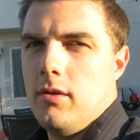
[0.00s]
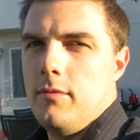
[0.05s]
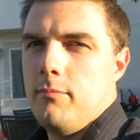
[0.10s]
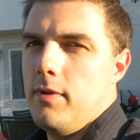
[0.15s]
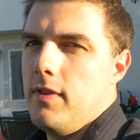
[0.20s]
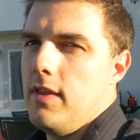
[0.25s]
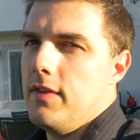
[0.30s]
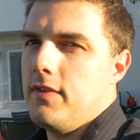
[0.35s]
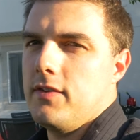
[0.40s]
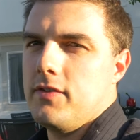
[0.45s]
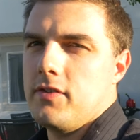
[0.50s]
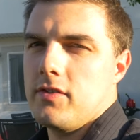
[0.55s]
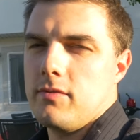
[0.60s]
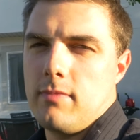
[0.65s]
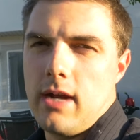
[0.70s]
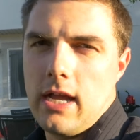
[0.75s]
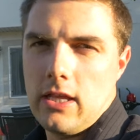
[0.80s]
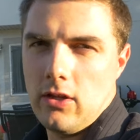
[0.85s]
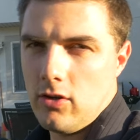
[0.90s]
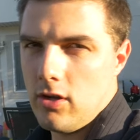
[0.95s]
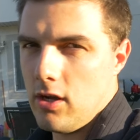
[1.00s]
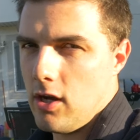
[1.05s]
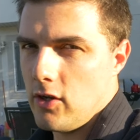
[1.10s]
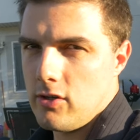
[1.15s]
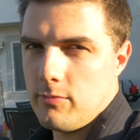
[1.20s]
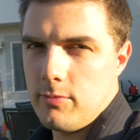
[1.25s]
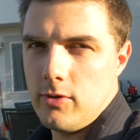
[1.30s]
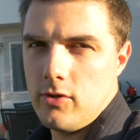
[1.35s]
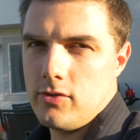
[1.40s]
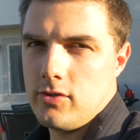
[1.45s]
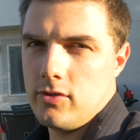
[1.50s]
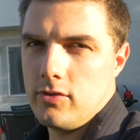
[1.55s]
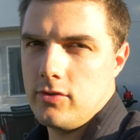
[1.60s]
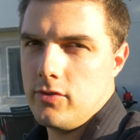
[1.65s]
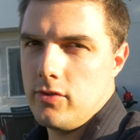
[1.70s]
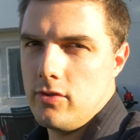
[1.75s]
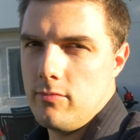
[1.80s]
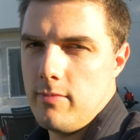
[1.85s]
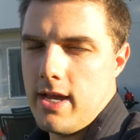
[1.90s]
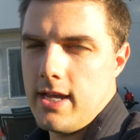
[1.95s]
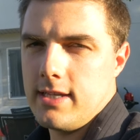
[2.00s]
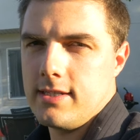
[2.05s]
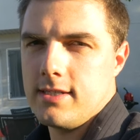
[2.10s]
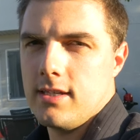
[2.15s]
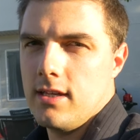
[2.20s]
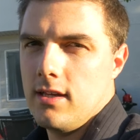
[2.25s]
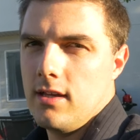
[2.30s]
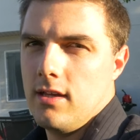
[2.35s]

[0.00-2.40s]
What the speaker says: but this is just my little contribution to the mess.